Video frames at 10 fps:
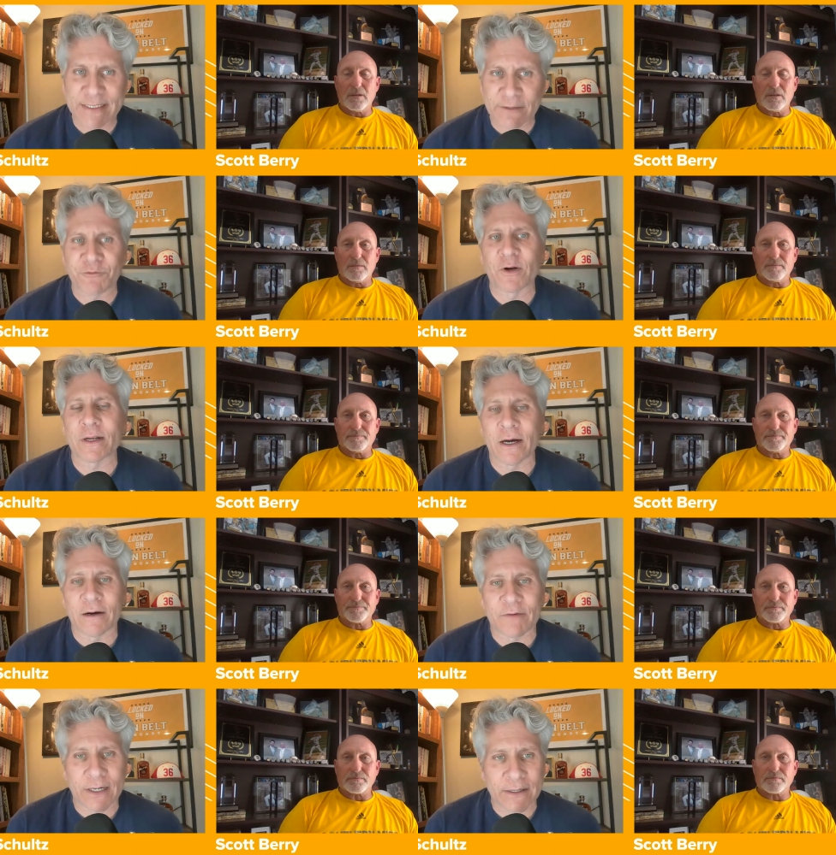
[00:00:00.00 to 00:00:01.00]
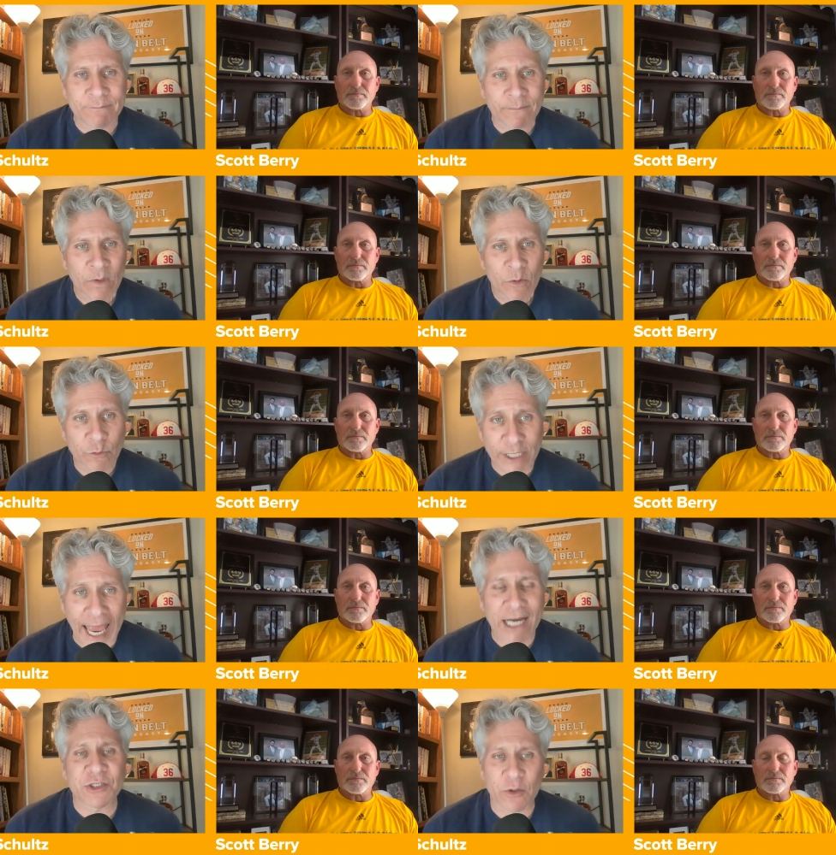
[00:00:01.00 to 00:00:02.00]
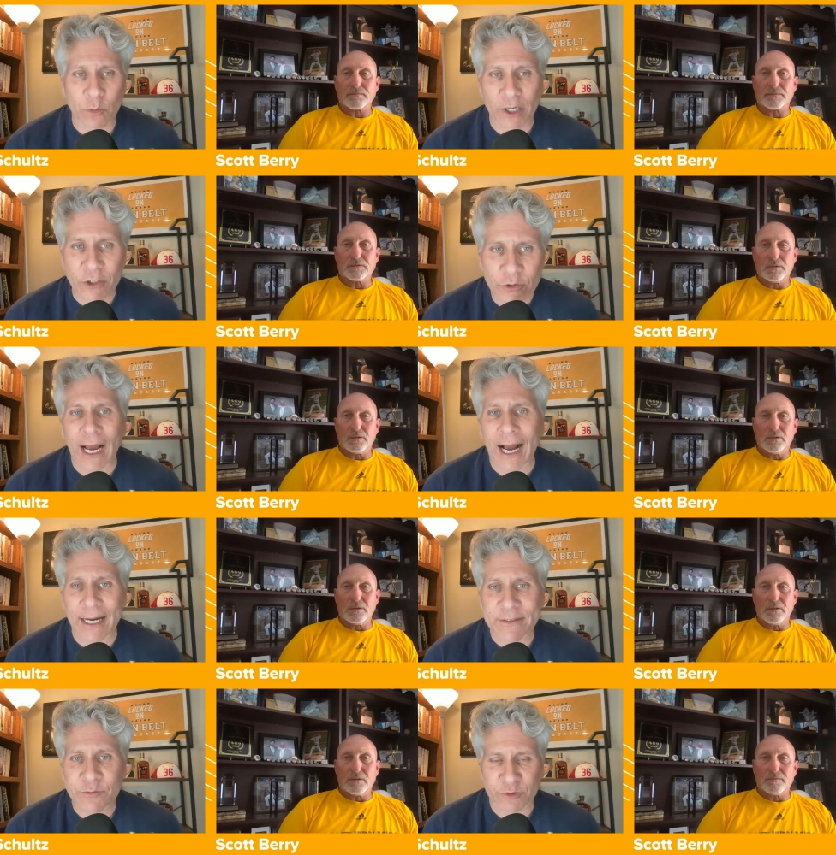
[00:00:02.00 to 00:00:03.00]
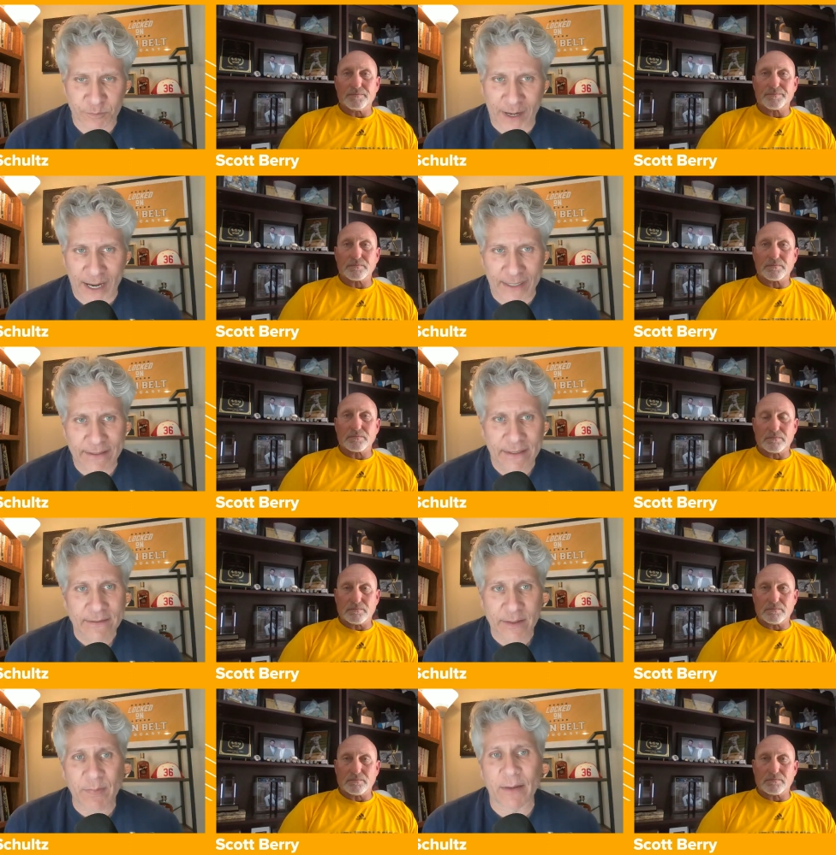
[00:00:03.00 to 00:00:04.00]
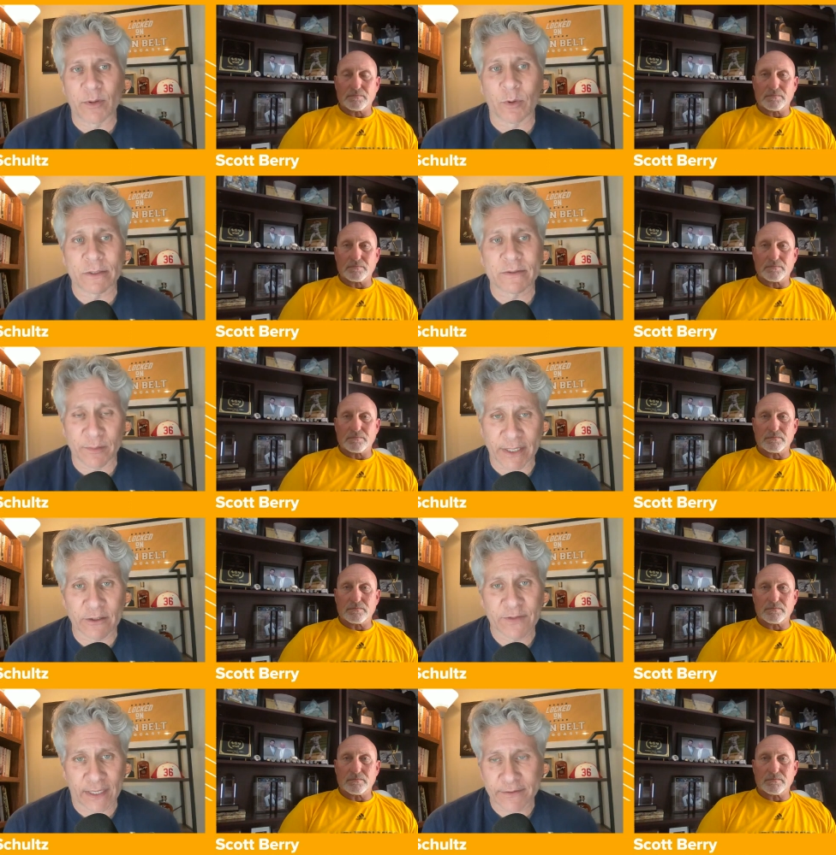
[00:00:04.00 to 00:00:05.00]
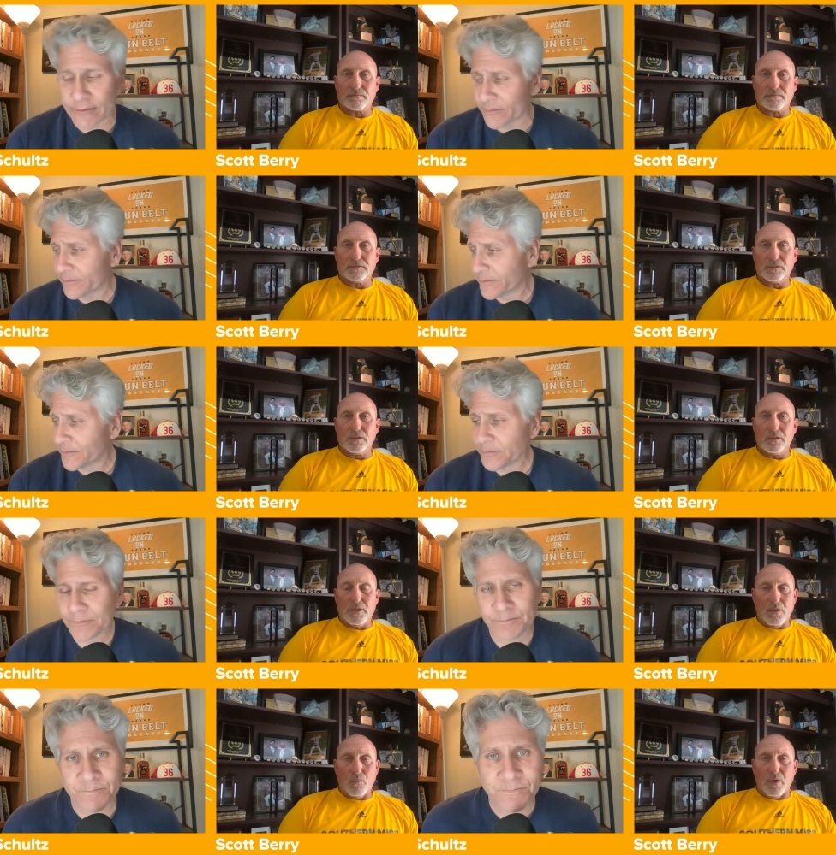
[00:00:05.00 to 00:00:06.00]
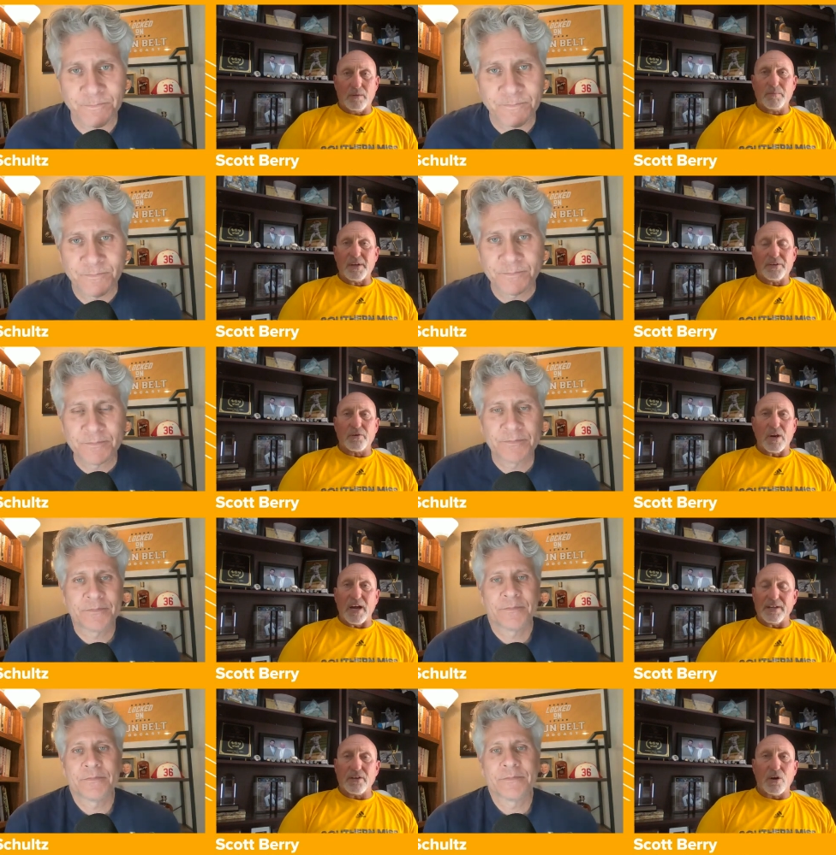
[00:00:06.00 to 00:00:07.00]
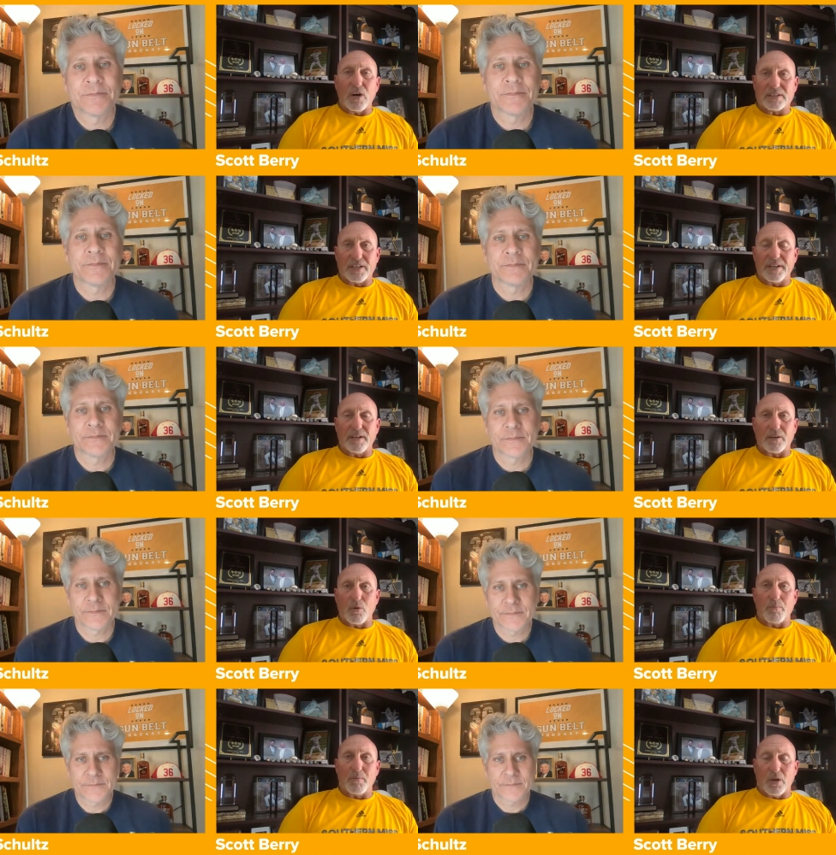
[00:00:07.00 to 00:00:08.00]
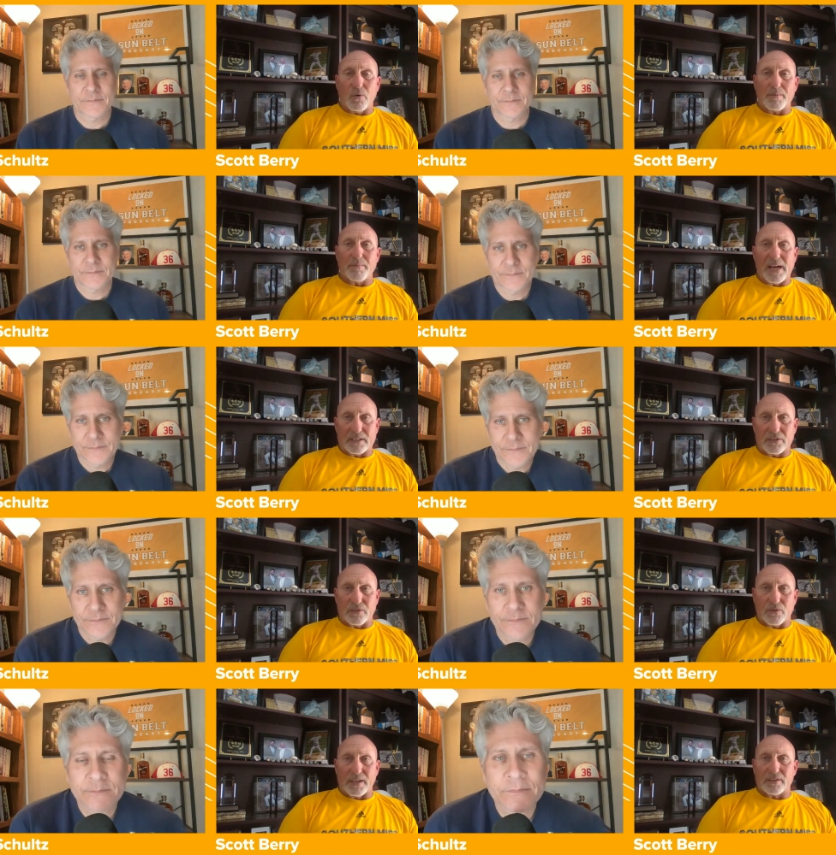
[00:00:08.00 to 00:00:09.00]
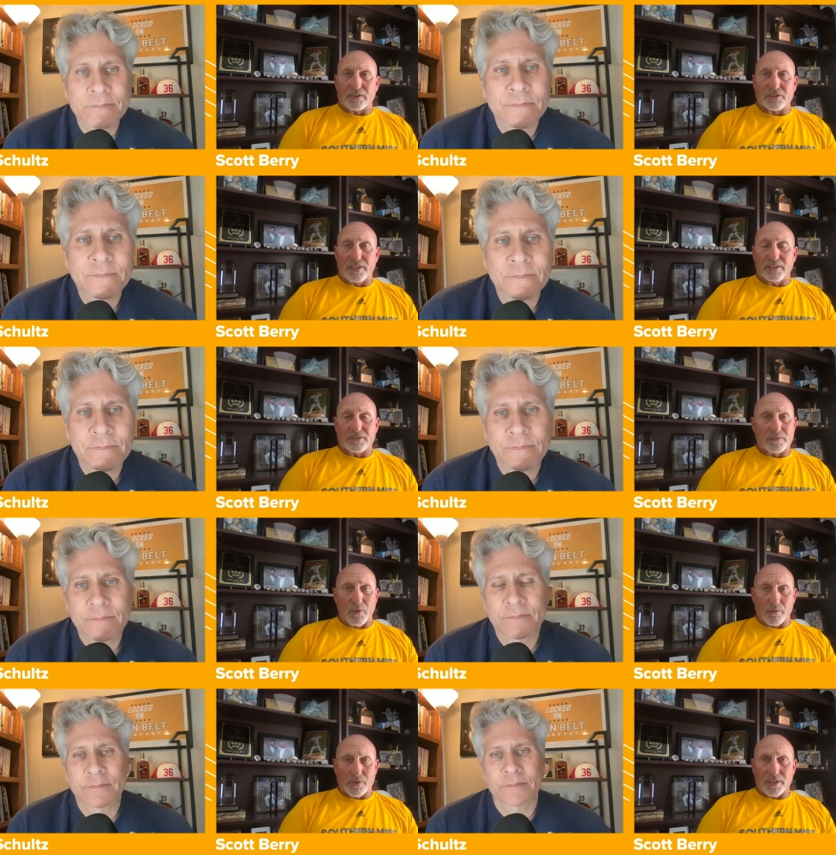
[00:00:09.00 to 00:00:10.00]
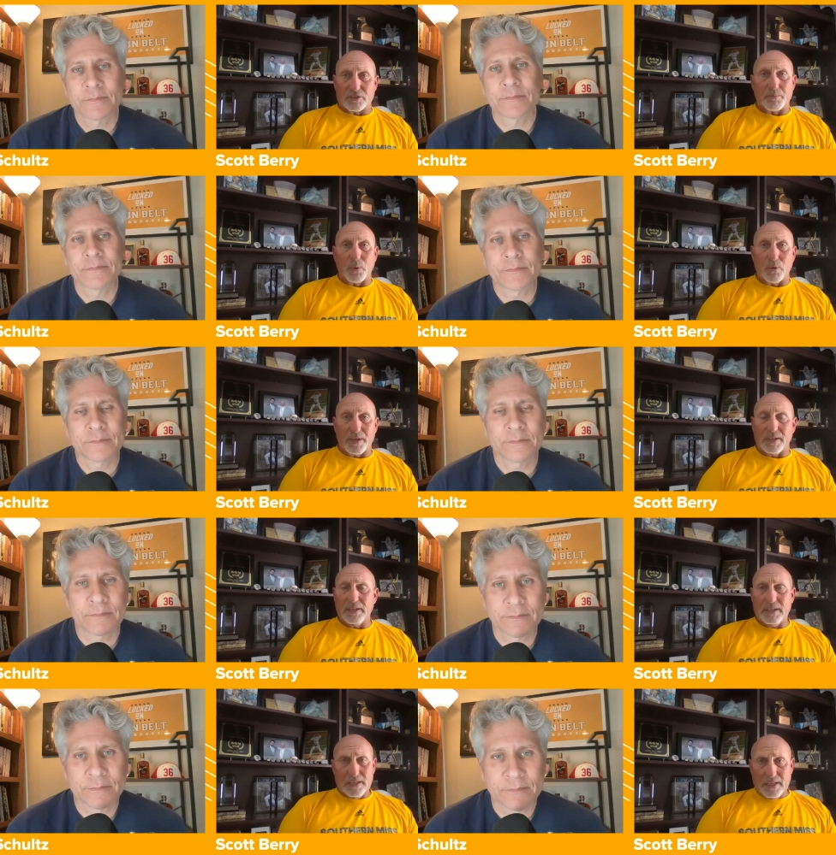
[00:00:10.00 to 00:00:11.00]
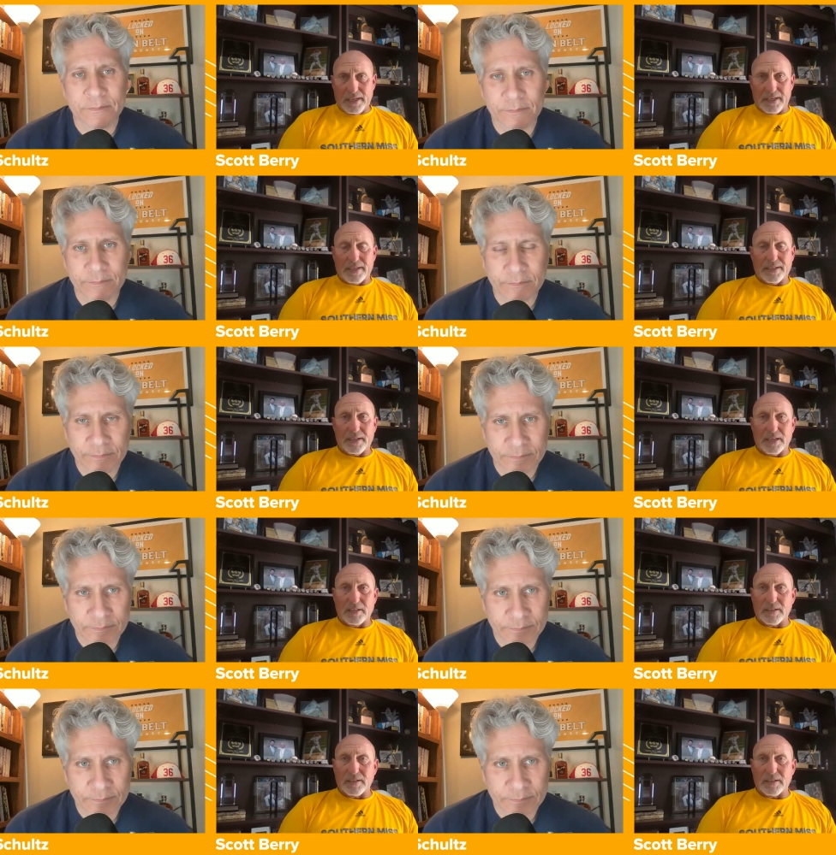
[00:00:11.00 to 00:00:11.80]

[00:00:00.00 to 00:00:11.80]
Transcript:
Speaker 1: different of a reaction the way you guys respond than maybe what somebody else had to.
Speaker 2: Well, and you're right. You know, I'll tell you, go, going back to the regular season, we were disappointed and uh,